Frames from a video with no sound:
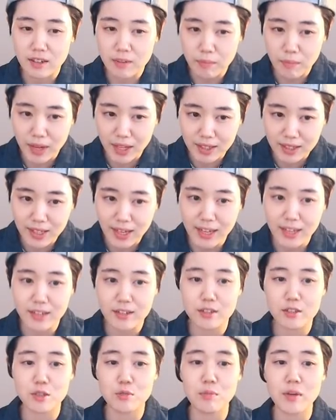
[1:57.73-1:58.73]
make
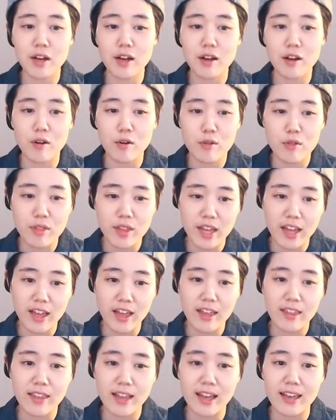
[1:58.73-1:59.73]
tiger's mouth,
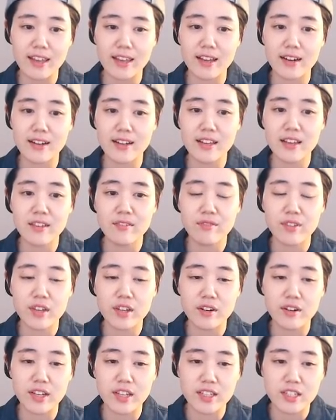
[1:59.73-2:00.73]
and I can leave
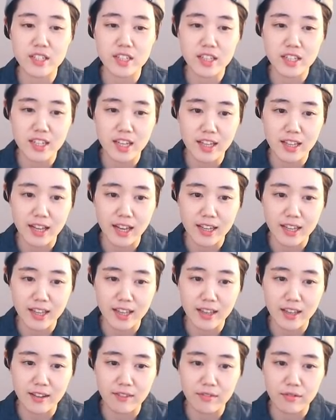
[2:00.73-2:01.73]
here easily and I
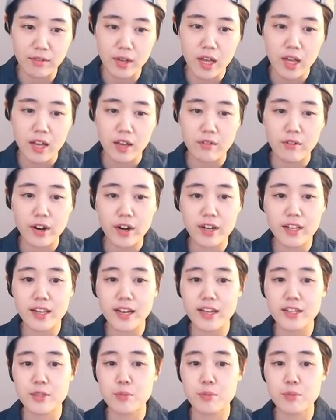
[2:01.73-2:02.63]
can have very nice